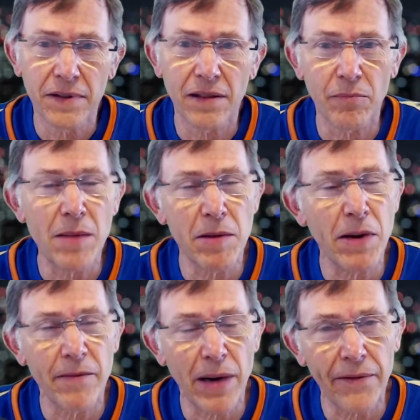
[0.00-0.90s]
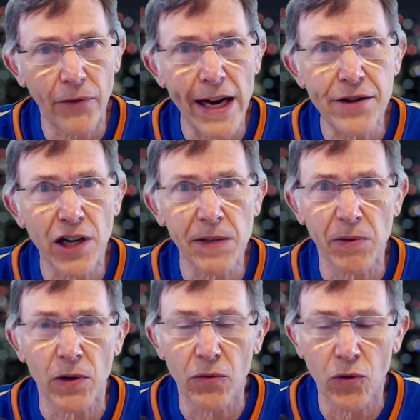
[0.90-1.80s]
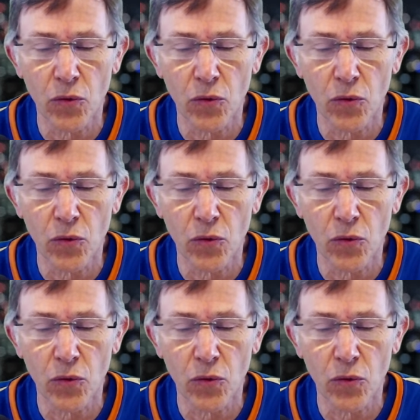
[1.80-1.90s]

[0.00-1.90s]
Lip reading: maybe by franchise, but we